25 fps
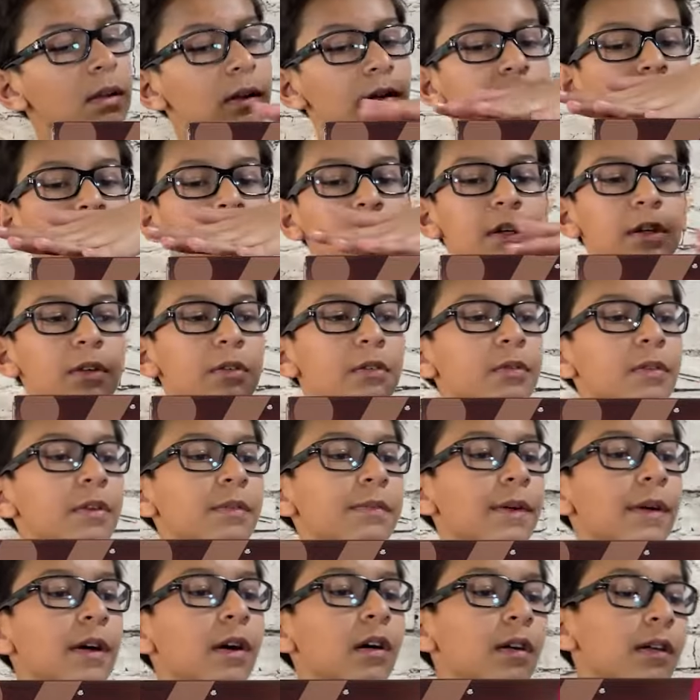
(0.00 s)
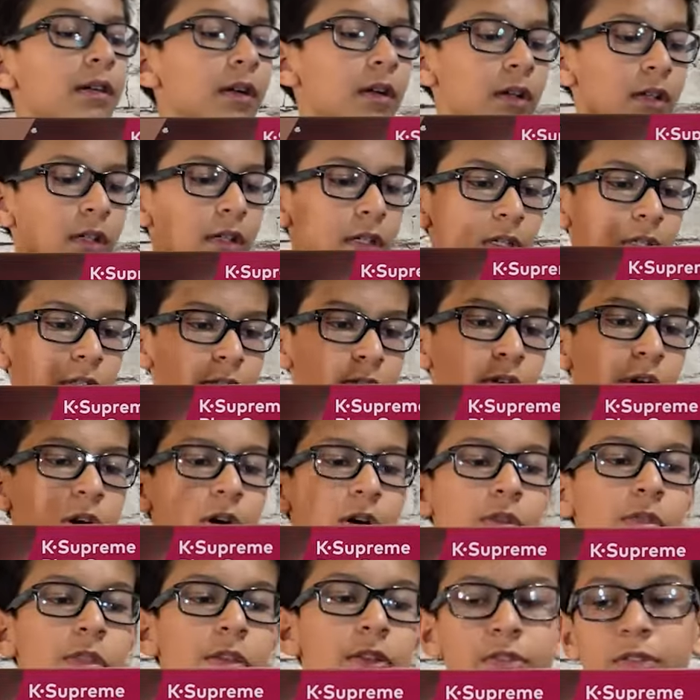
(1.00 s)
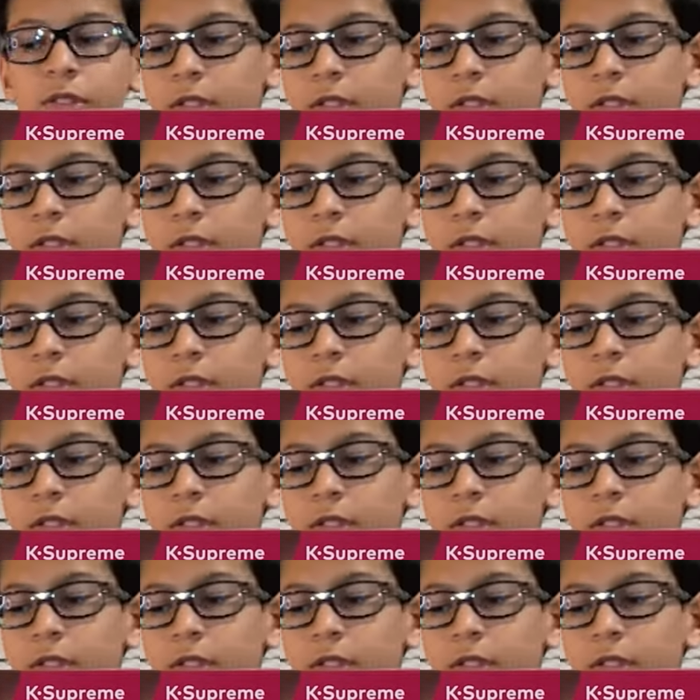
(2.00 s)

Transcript: for you to refill. So this